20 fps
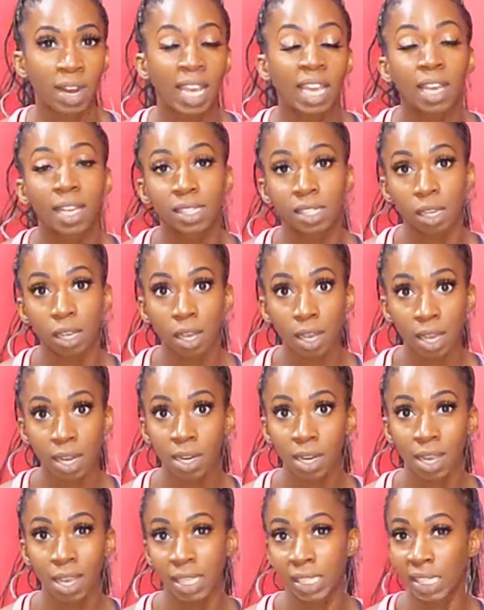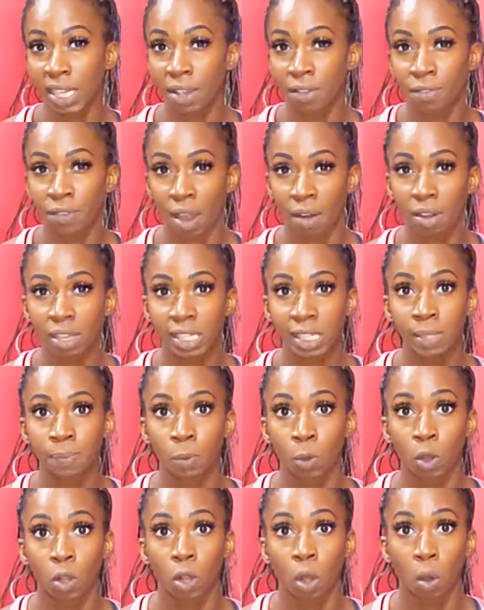already is a hernia. It's a very
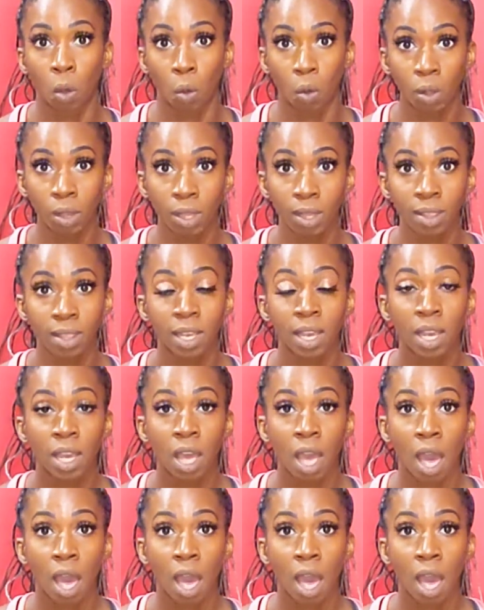small hole.